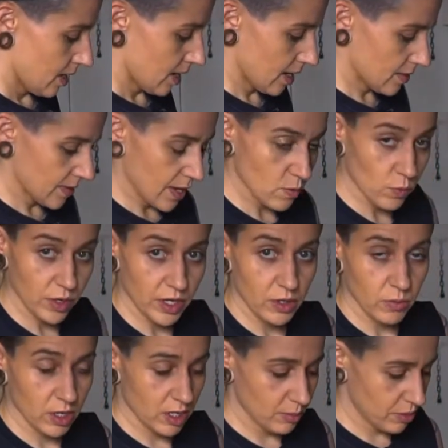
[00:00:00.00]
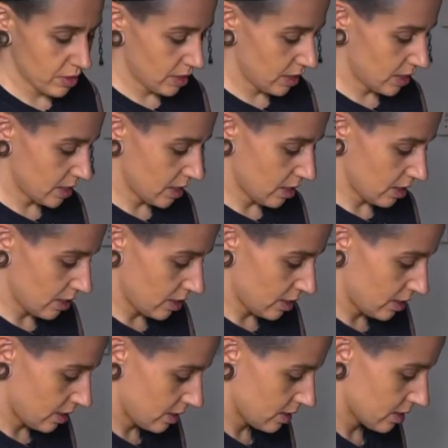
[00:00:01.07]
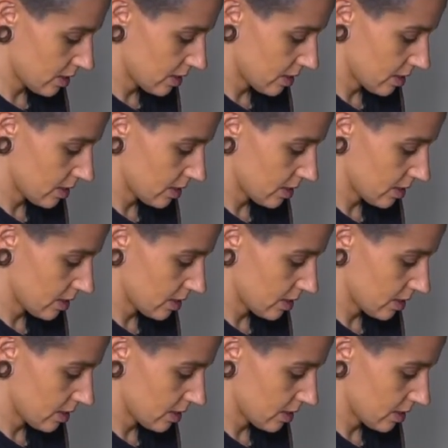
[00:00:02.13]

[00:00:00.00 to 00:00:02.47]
And then we're gonna wanna put our